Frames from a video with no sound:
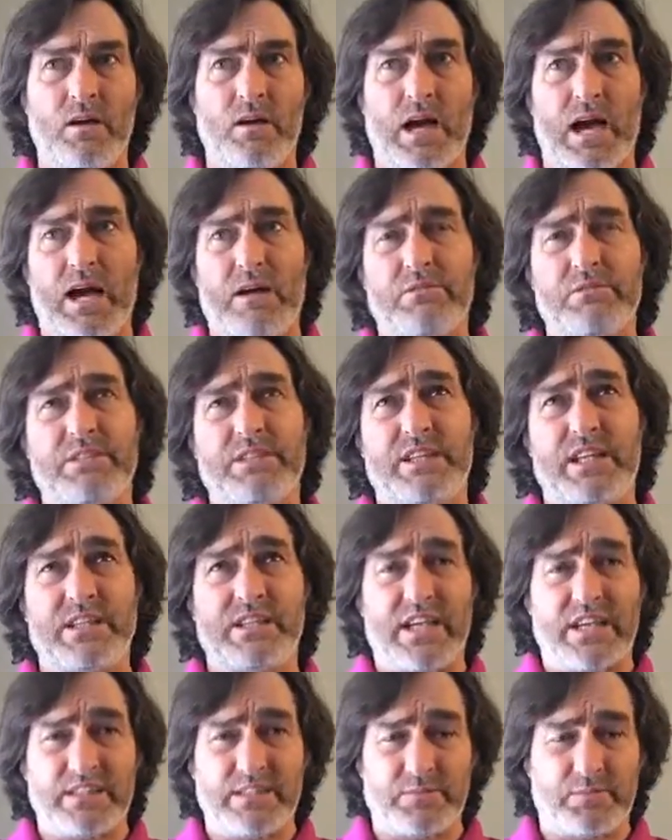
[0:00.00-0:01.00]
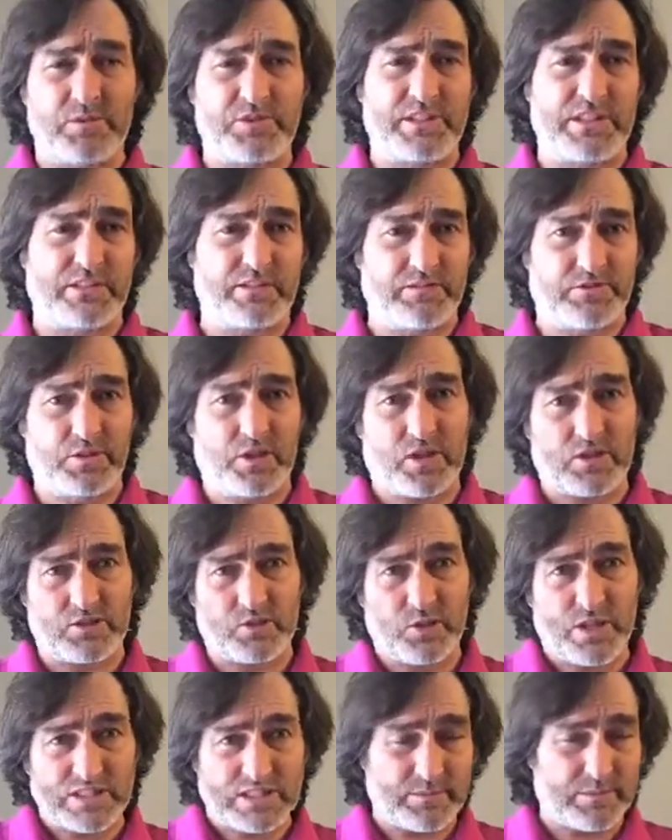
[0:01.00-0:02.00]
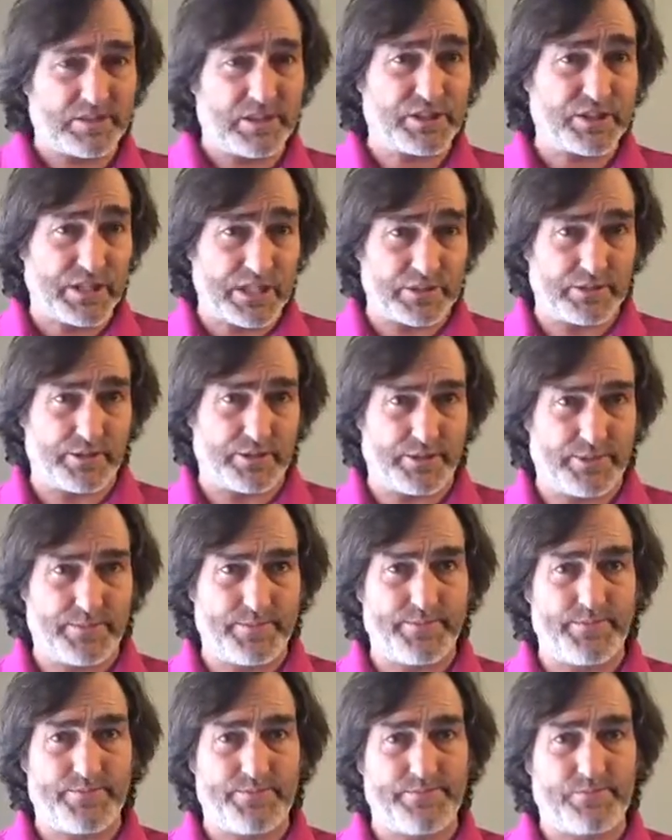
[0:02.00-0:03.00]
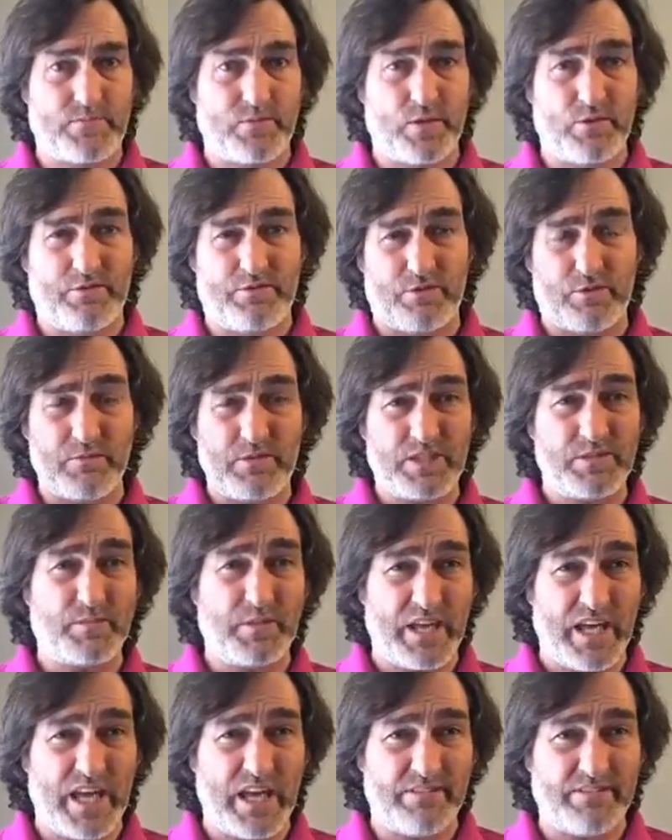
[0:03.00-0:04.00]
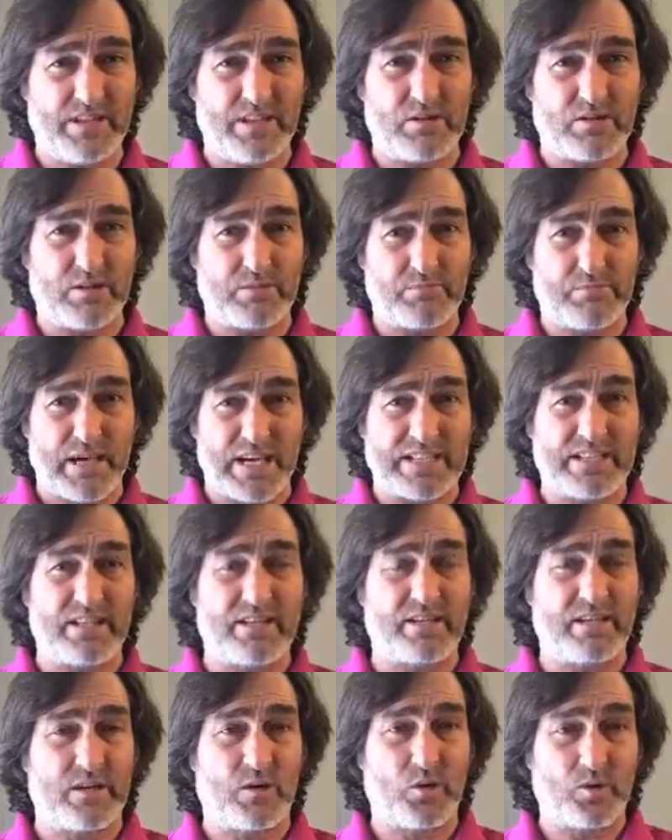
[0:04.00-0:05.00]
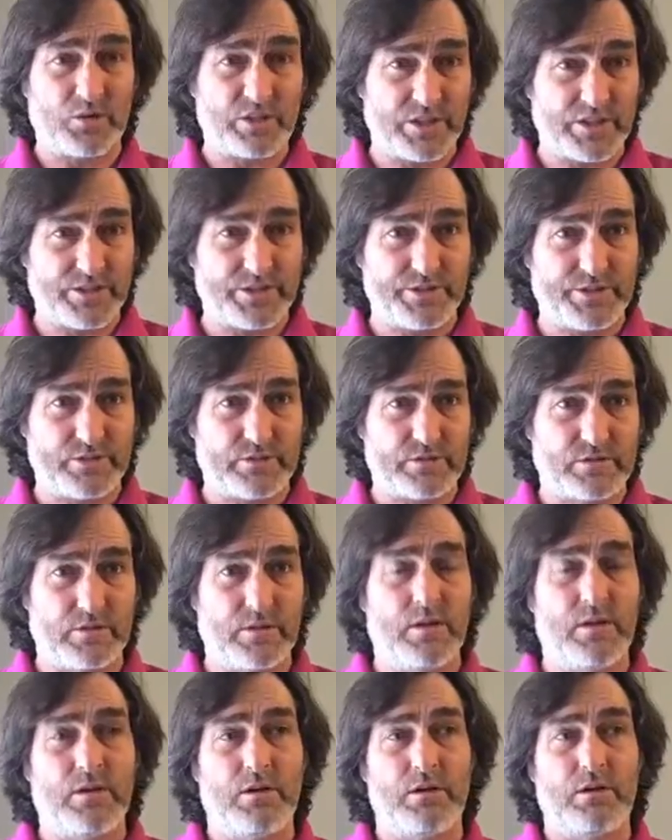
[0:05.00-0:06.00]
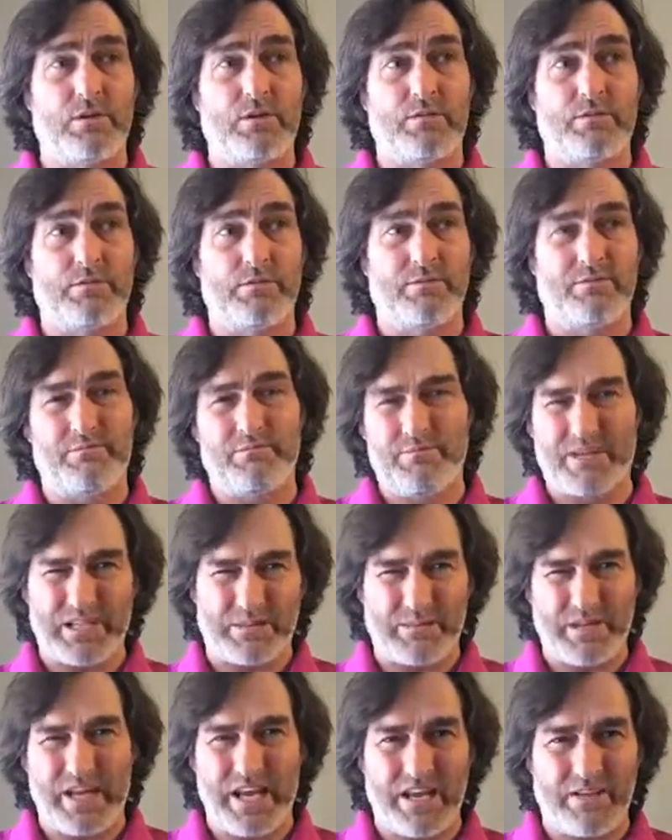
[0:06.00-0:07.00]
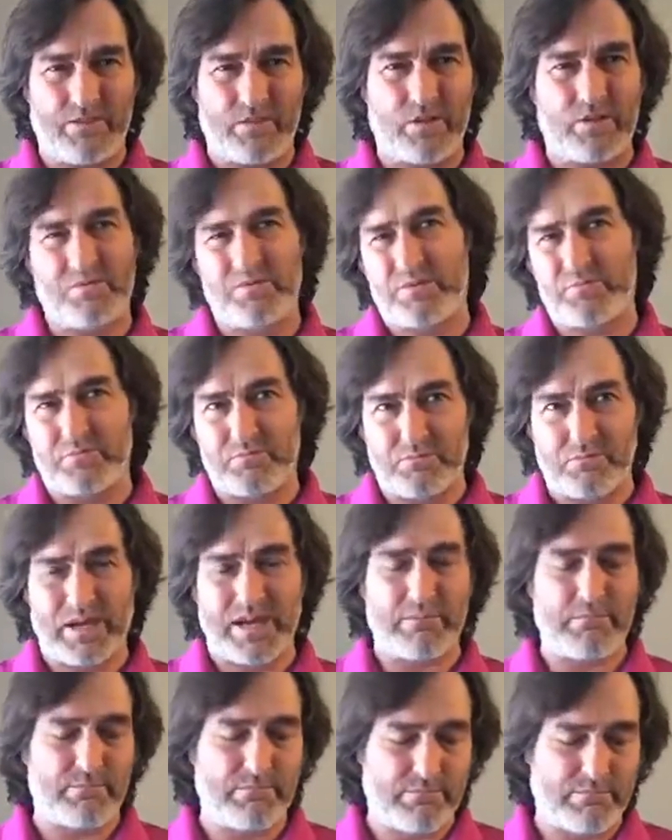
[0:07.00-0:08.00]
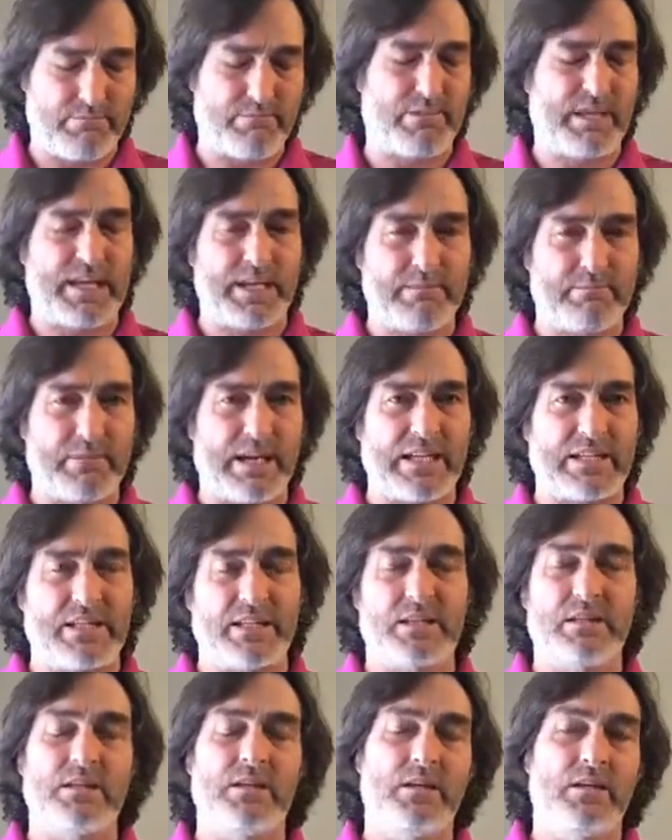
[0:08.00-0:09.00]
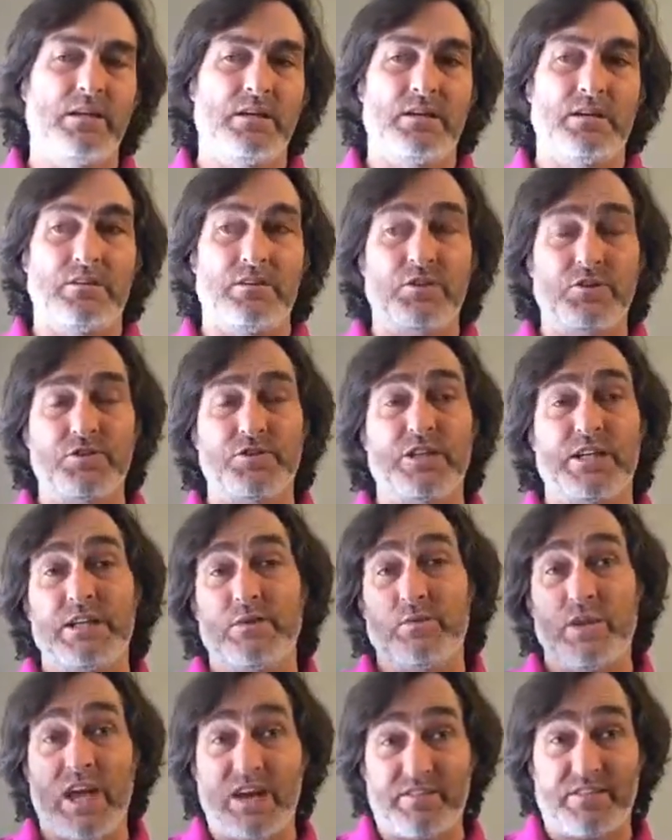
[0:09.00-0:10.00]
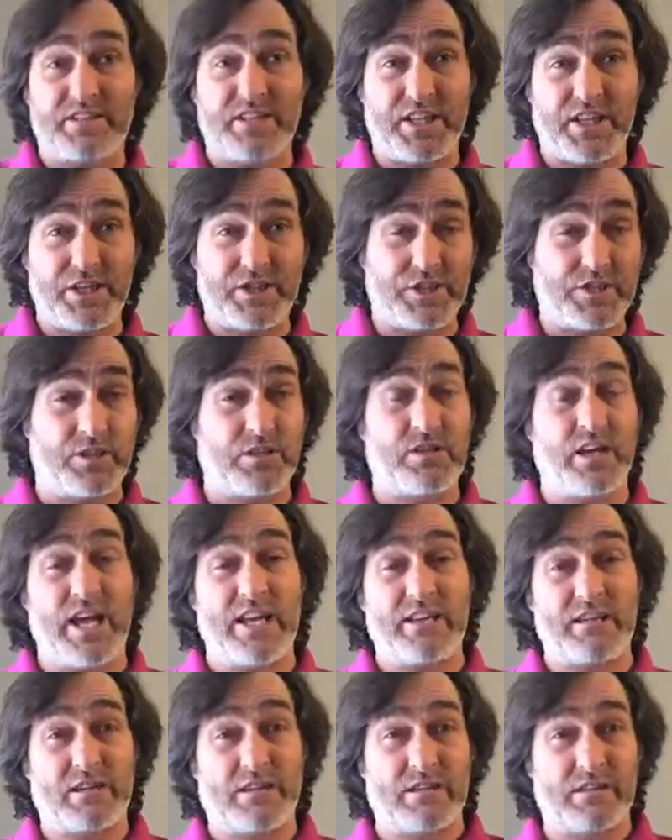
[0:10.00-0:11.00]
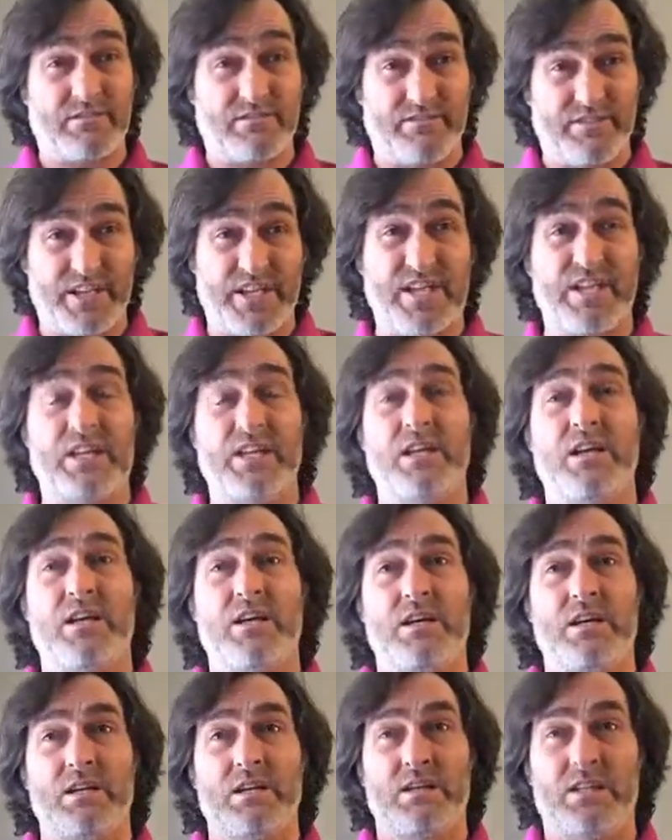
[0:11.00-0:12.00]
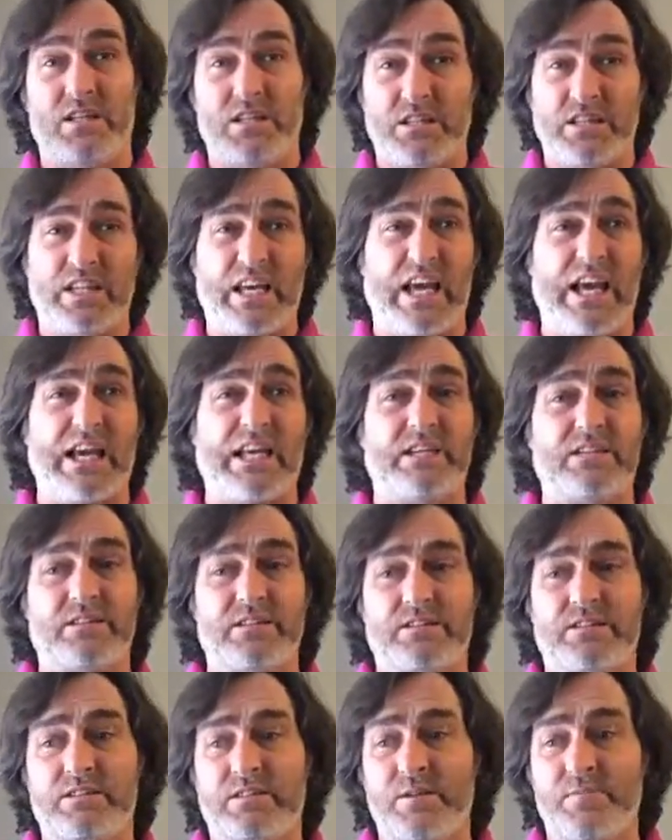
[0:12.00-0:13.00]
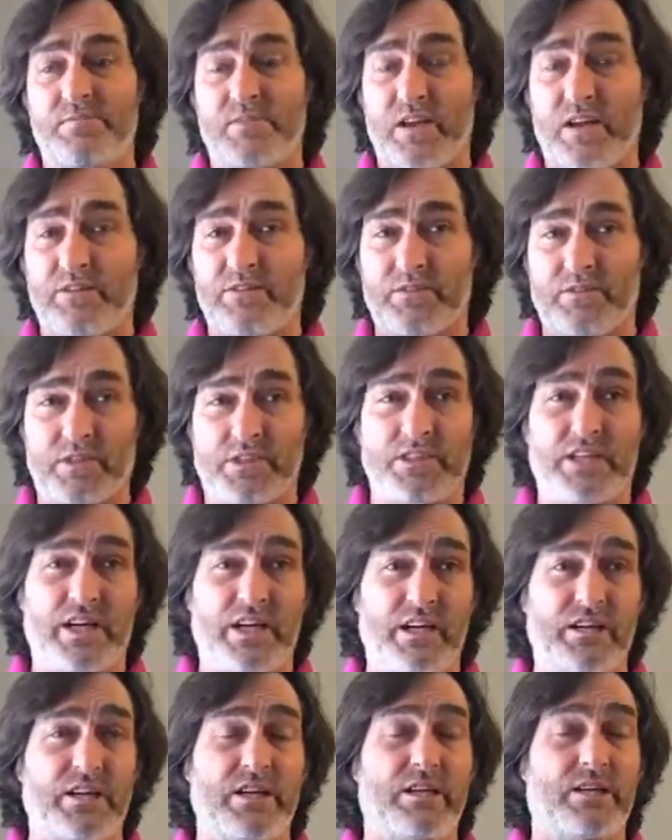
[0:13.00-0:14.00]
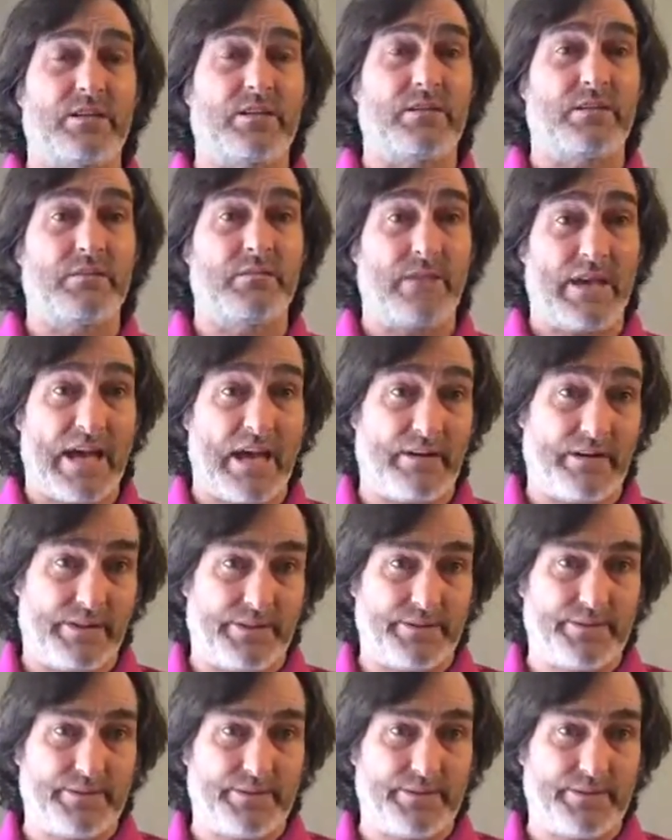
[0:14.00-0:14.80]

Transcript: I would say 90% of dogs who end up in a shelter for misbehaving or biting the owners, bad behavior, not biting, usually we have a teacher and a very intense authoritarian parent.